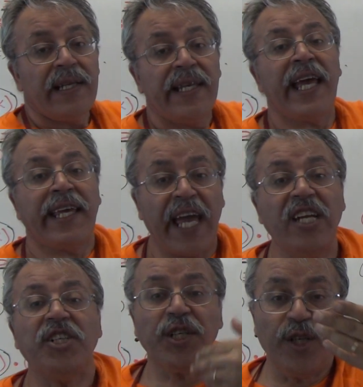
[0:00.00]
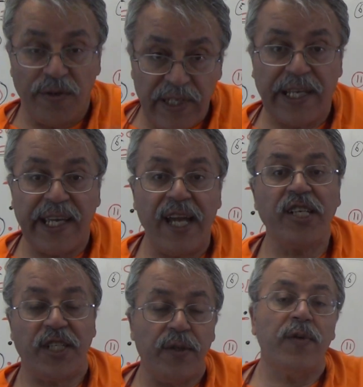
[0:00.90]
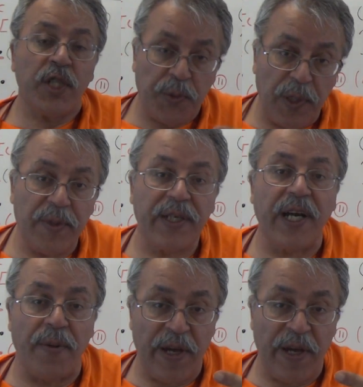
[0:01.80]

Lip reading: negation of negation, which will become